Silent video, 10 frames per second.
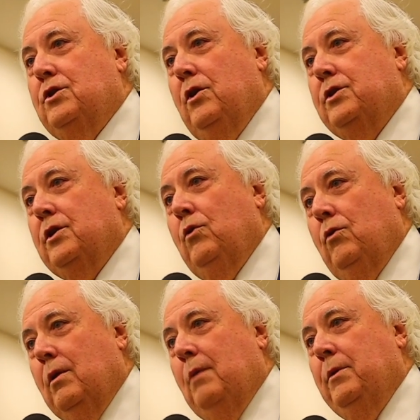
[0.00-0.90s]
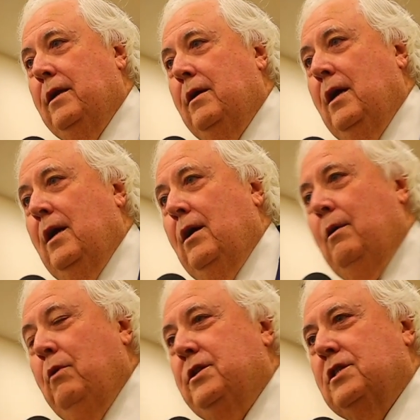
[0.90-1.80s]
church at all. I mean,
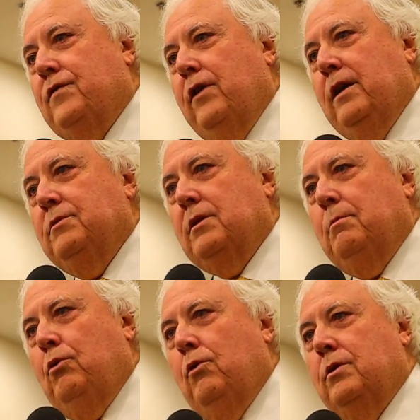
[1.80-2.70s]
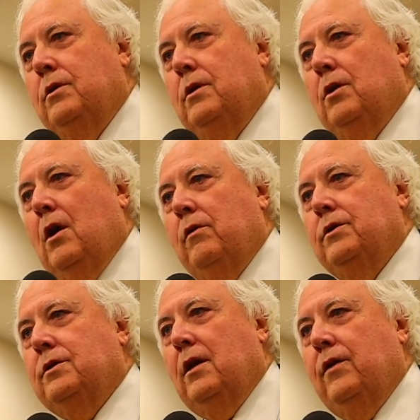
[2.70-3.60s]
religious freedom is an important
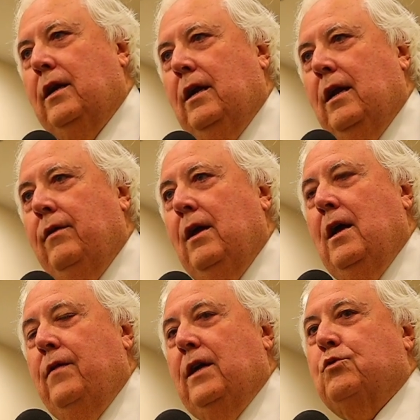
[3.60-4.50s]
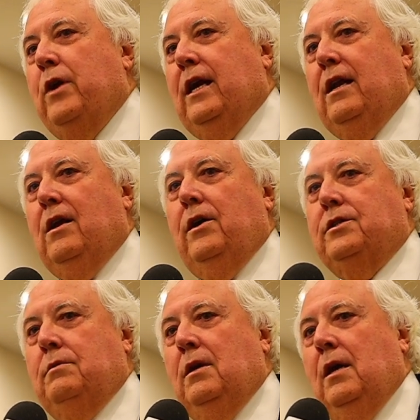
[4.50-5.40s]
tolerance, and I think, that's
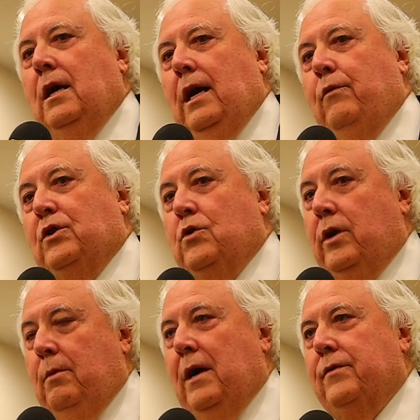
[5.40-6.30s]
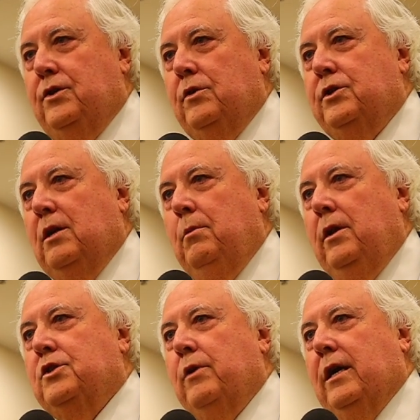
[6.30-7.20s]
recognised. If we're talking about the Jewish
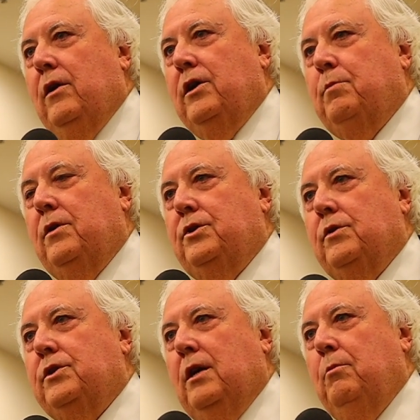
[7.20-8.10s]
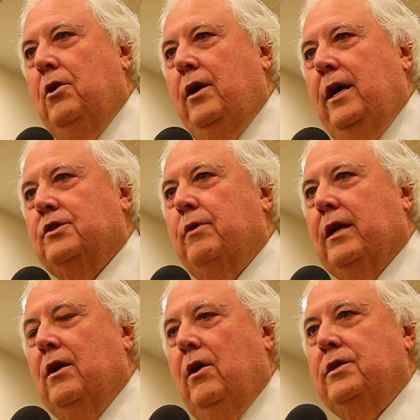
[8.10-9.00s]
community, it's recognised by the Jewish community, it's
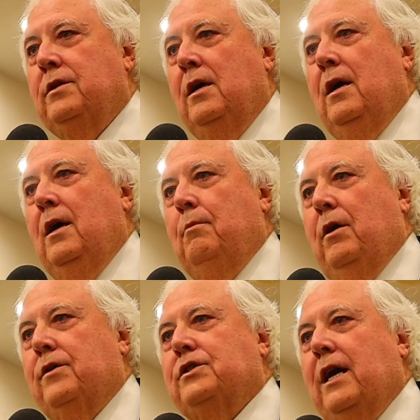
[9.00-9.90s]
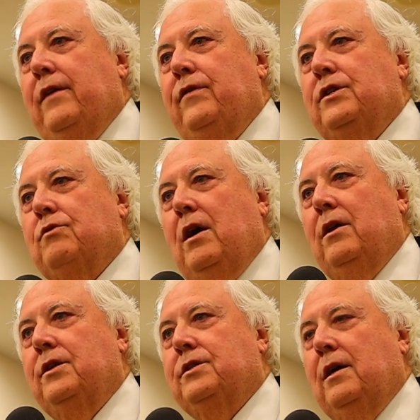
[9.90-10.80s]
recognised by the State of
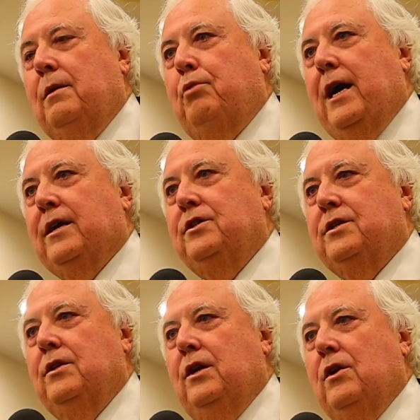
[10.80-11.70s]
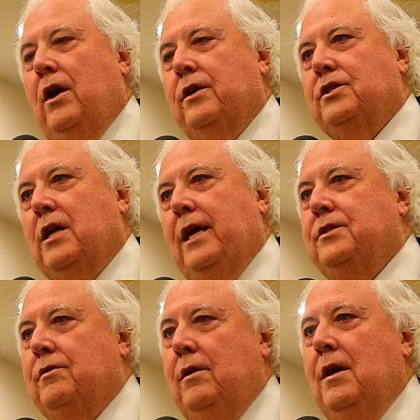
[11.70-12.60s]
Israel, it's practiced in the United
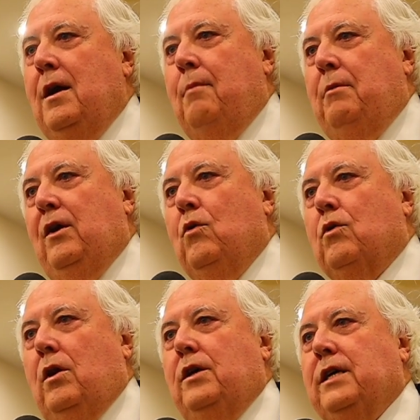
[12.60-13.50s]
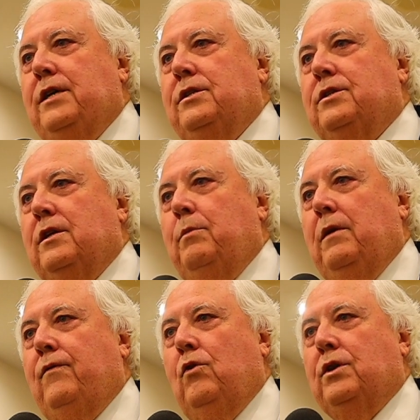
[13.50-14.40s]
States. There are many organisations that have
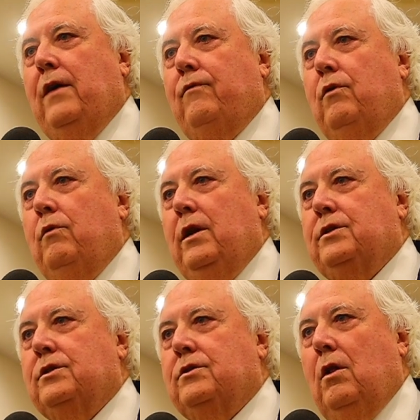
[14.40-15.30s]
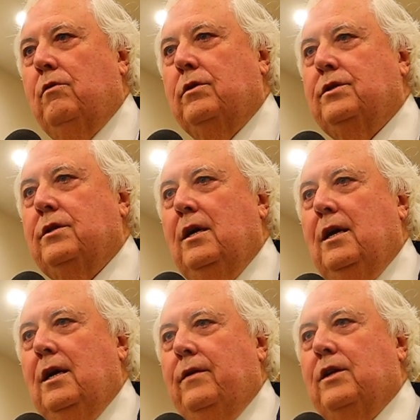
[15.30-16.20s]
been forward to have religious tolerance,
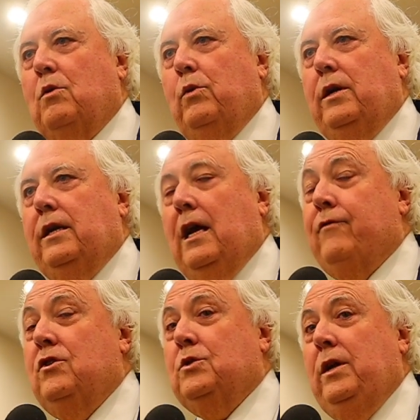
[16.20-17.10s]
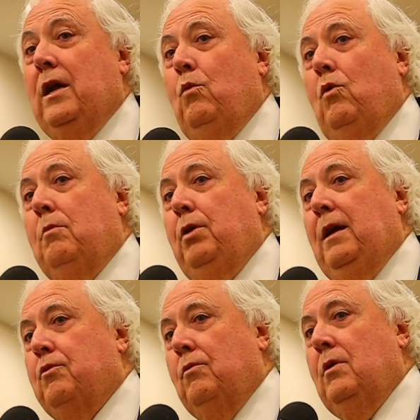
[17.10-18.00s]
and that's what we need to have, because we don't want
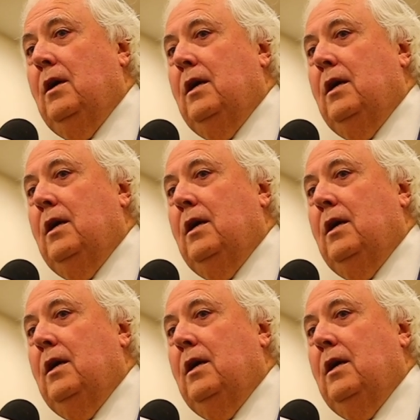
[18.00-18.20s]
people